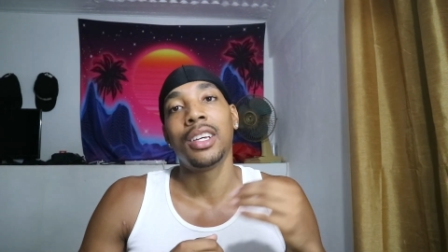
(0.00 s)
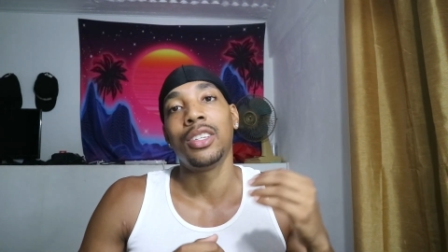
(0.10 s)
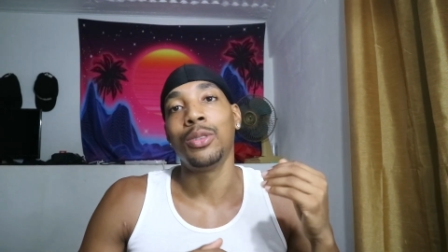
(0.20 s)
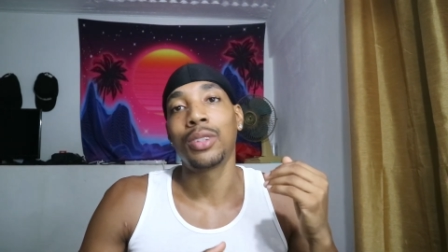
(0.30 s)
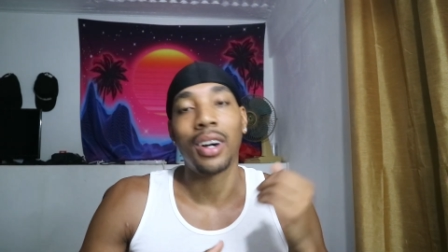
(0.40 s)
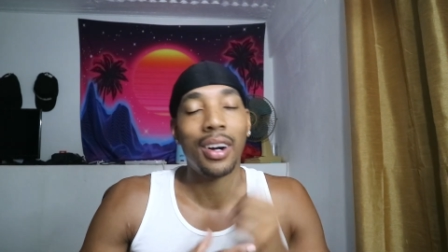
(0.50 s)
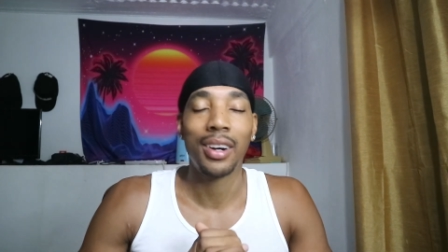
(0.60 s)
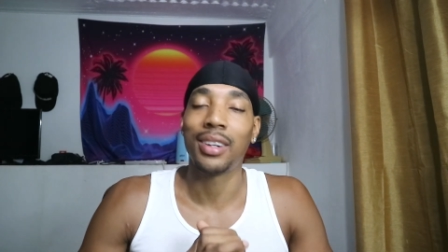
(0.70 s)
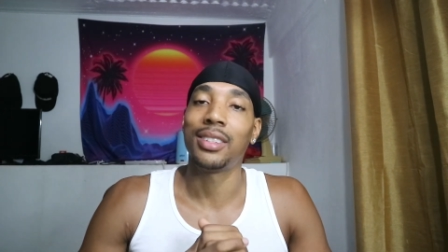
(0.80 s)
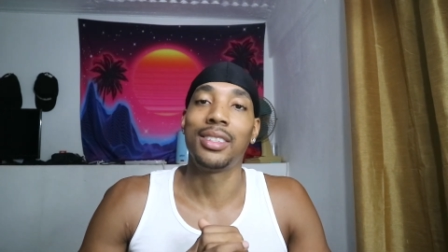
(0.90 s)
You
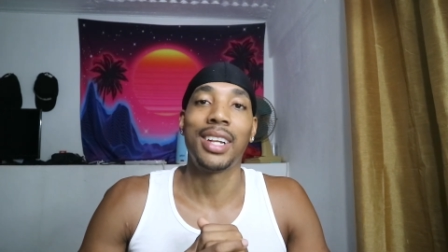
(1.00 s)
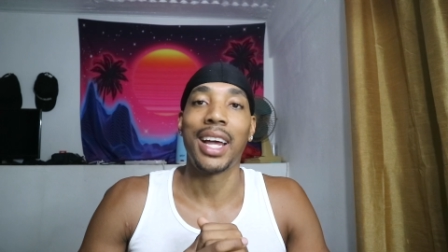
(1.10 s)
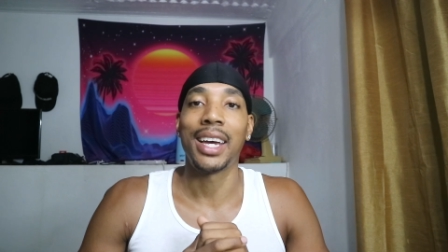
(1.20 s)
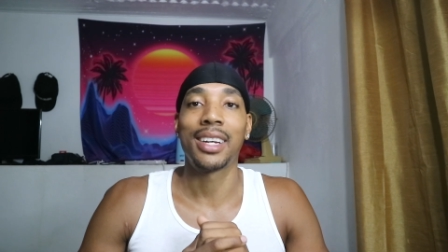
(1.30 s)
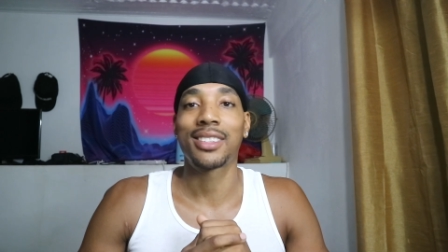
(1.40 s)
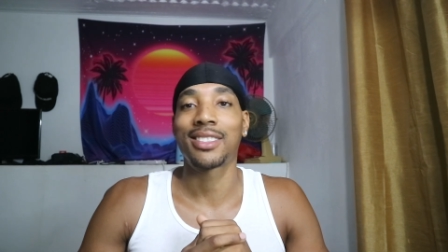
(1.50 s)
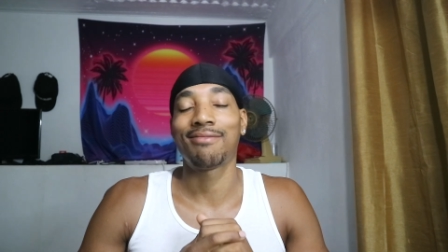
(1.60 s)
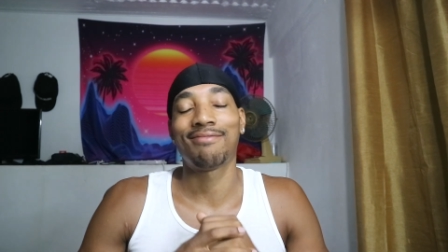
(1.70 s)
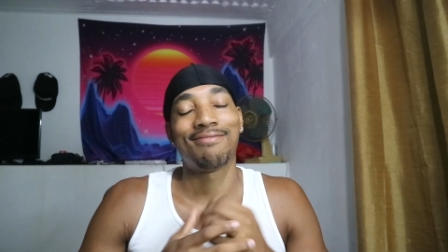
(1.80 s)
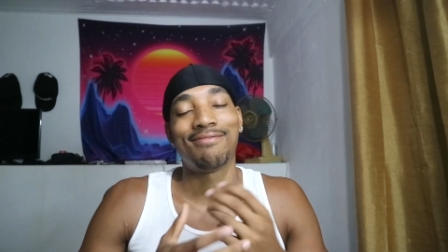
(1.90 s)
can't, like,
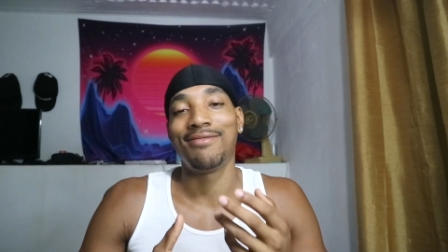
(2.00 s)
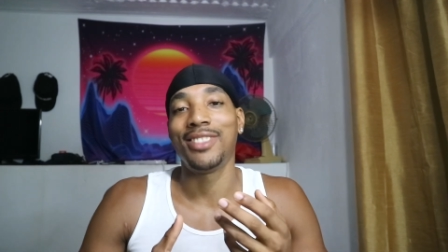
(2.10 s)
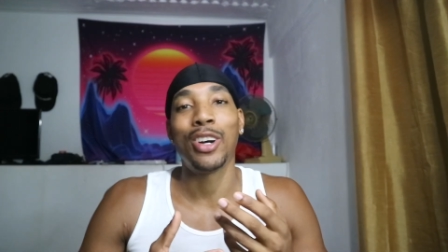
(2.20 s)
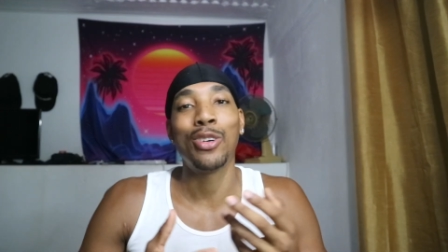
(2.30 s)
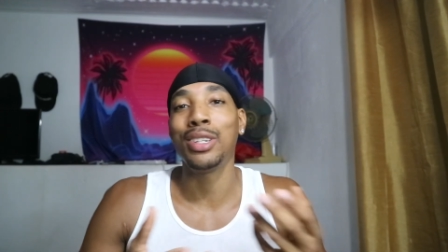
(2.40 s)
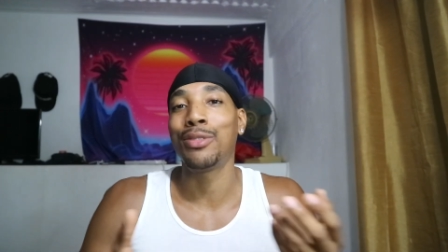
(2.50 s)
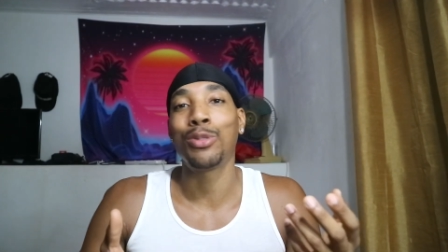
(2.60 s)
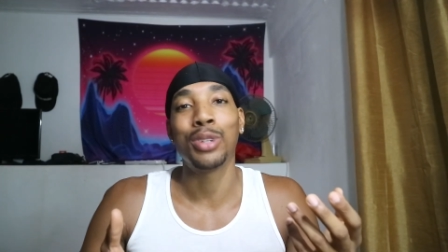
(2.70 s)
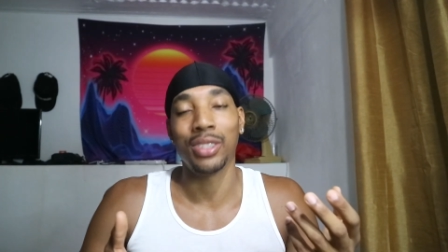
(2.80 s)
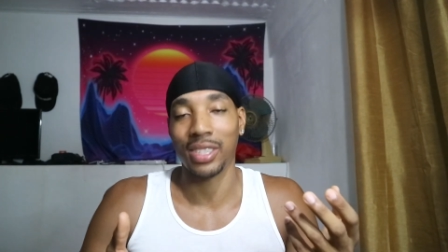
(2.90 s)
you're only
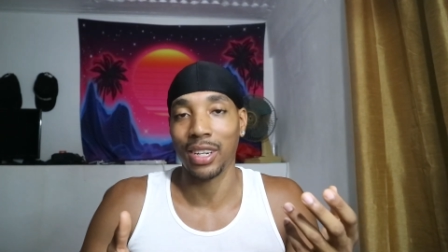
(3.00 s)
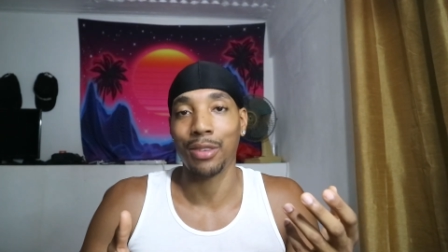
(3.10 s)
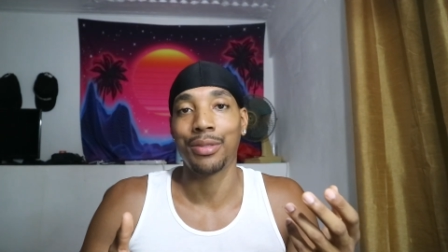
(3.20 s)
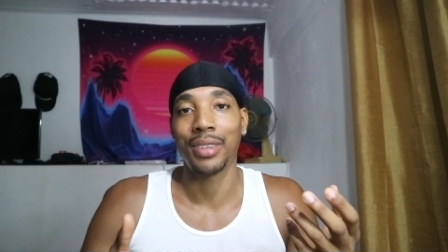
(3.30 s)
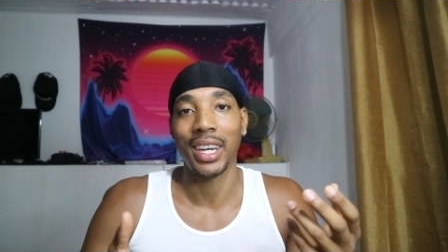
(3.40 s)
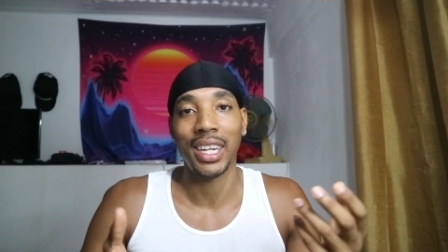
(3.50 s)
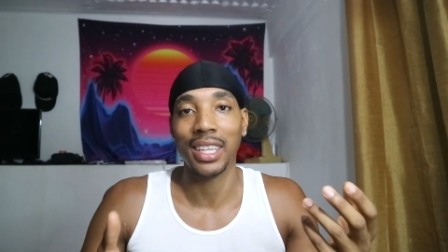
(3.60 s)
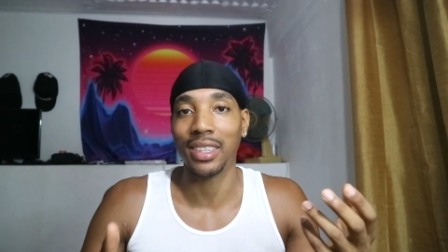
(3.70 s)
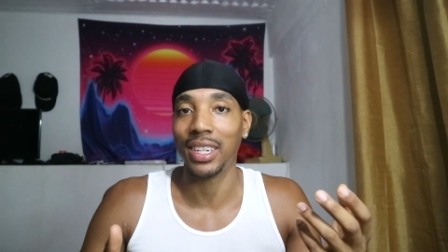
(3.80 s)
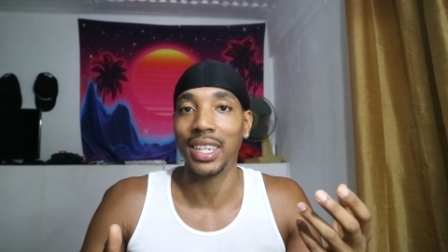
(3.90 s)
fooling yourself at the
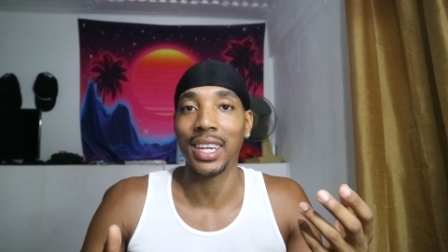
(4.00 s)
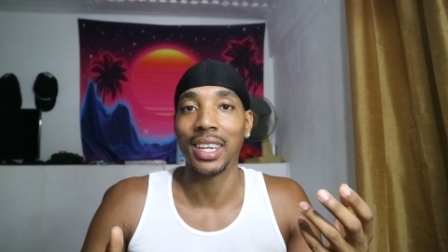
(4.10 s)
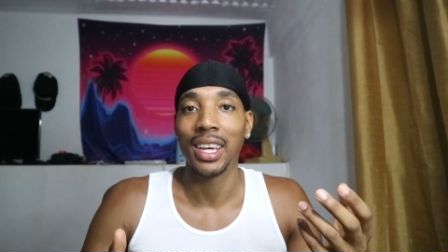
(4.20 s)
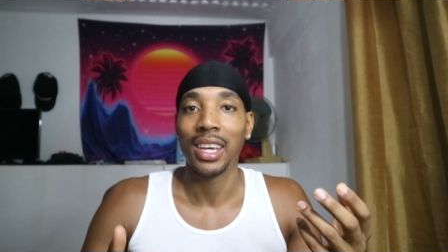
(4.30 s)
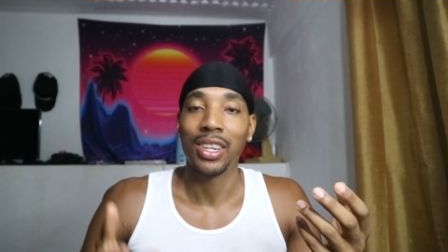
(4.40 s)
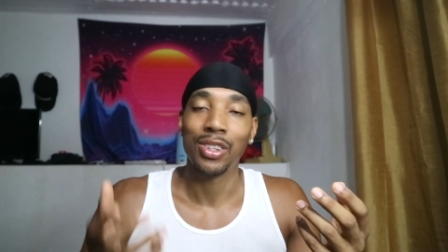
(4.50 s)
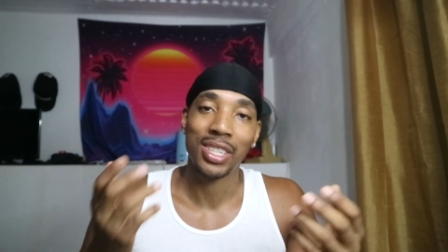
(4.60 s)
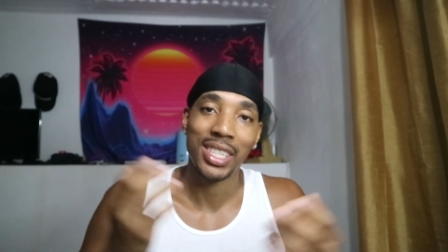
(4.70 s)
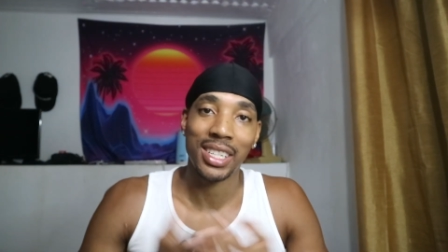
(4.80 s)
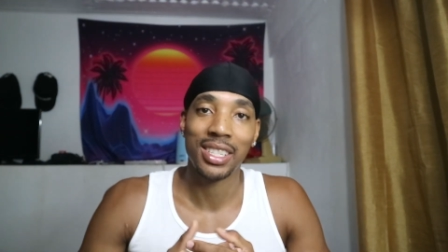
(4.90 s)
end of the day. Your
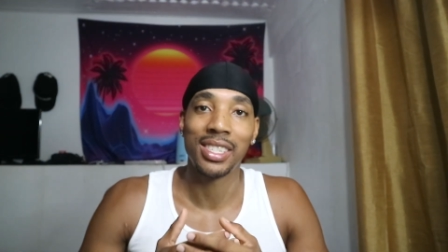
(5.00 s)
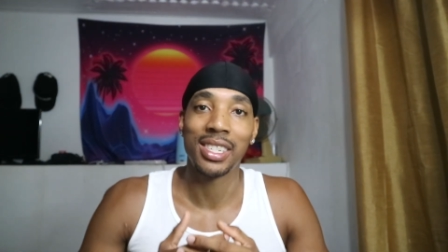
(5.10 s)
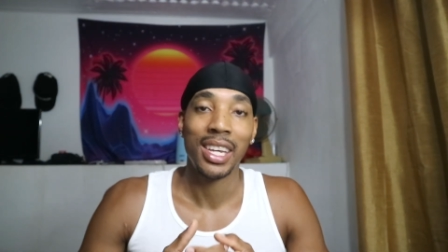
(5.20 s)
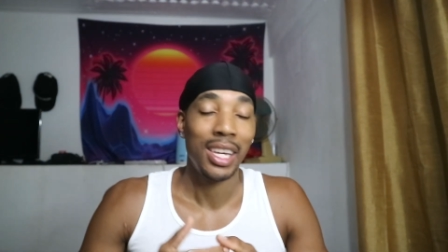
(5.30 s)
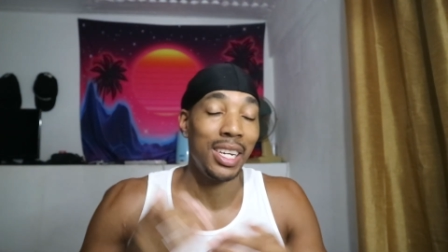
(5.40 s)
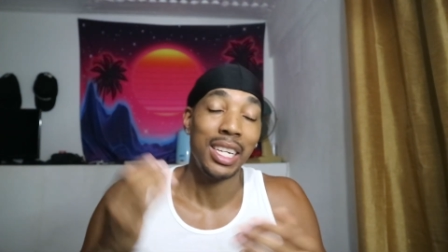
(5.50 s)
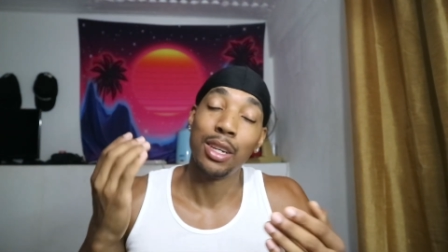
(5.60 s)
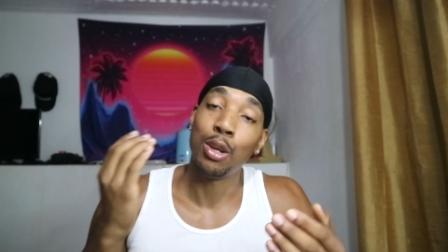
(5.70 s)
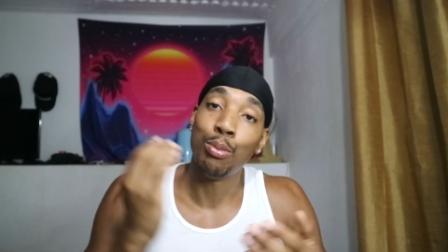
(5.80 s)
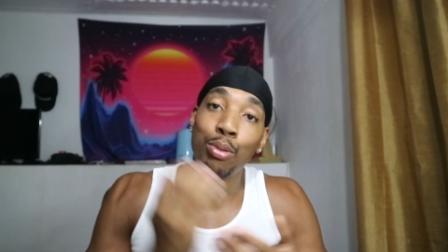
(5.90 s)
sessions, you need
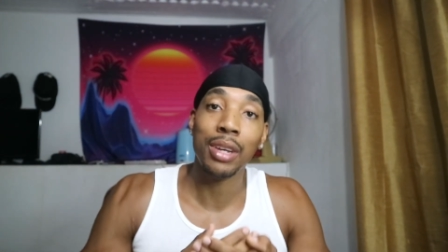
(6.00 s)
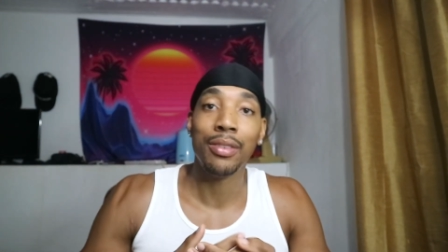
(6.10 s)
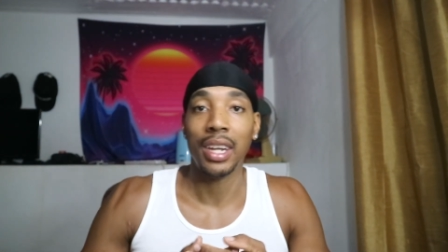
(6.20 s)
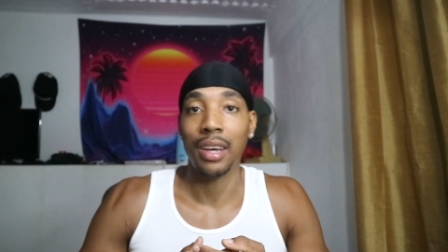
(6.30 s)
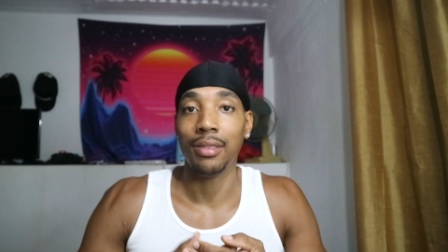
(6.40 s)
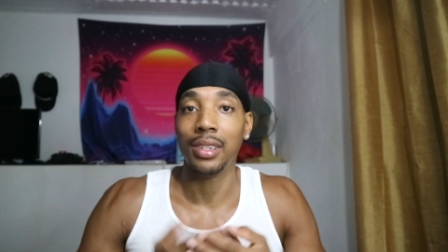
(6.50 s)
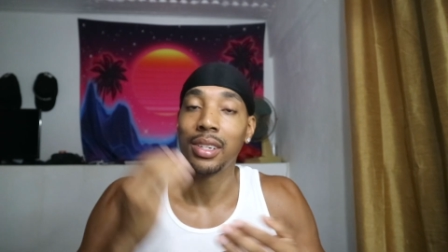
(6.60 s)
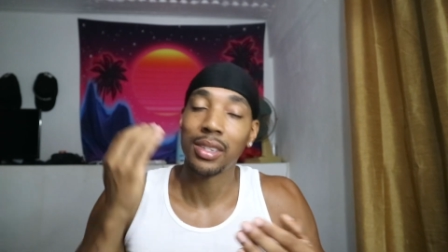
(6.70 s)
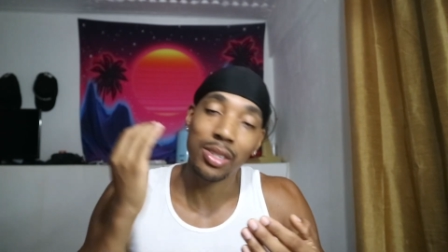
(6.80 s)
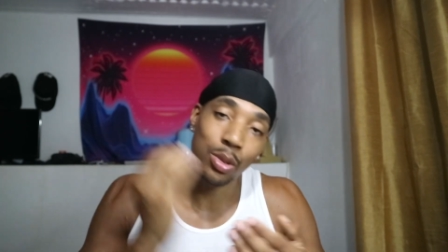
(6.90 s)
to be breathing heavy,
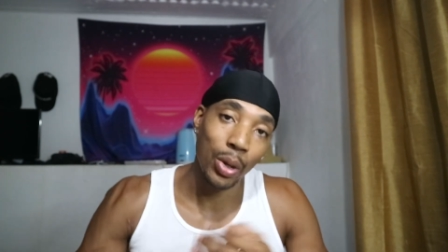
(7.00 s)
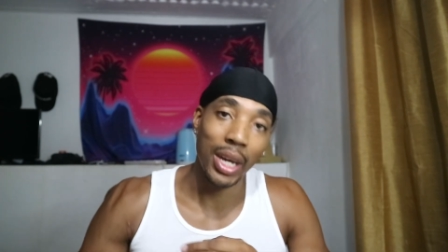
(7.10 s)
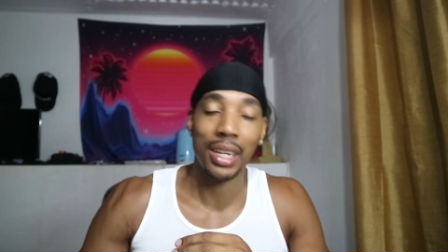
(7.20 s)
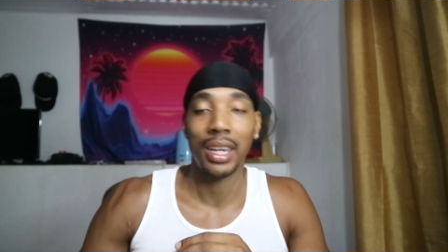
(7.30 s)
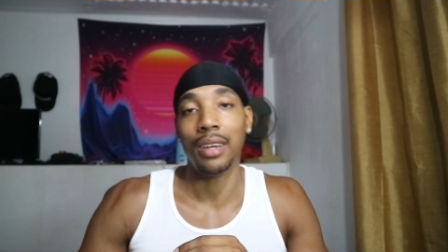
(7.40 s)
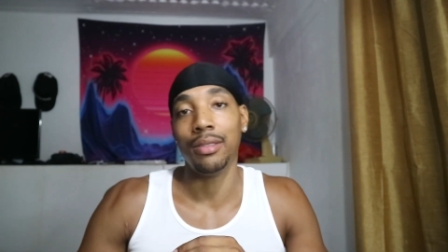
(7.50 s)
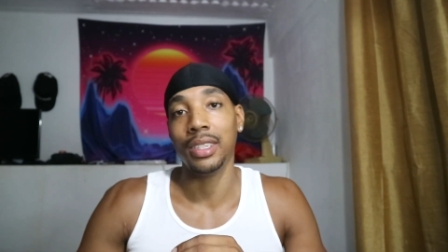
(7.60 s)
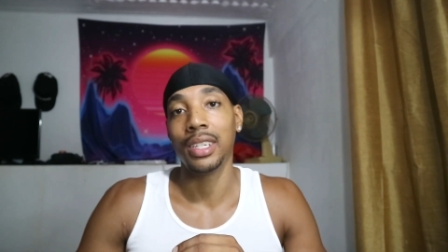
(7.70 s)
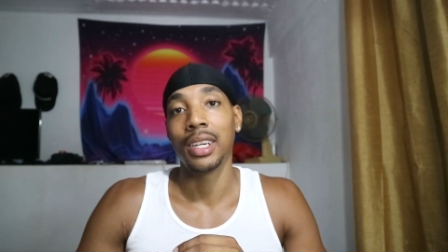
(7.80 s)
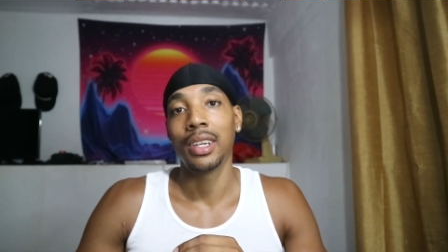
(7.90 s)
sweating heavy.